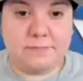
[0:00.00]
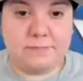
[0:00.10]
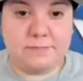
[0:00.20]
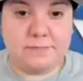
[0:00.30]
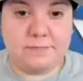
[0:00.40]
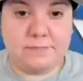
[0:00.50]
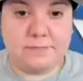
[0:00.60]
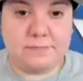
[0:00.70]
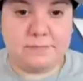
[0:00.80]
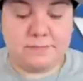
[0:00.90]

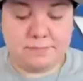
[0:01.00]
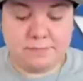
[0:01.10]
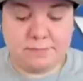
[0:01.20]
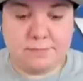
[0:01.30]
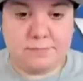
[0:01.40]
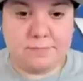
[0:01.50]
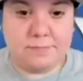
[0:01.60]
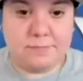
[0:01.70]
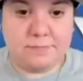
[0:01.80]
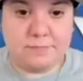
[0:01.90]

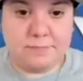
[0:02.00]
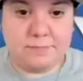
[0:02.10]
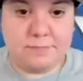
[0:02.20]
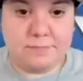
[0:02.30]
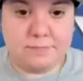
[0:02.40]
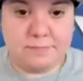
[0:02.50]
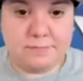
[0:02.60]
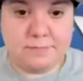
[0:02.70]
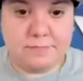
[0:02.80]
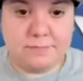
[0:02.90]

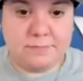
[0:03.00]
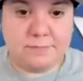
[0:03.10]
This person isn't speaking.